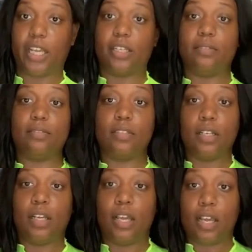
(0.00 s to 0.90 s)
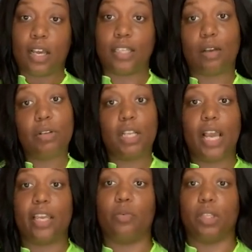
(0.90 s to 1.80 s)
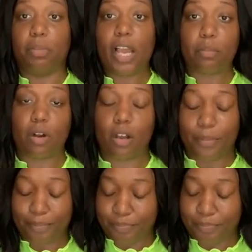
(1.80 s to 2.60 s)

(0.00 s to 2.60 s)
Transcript: it because I really like it with the black bra.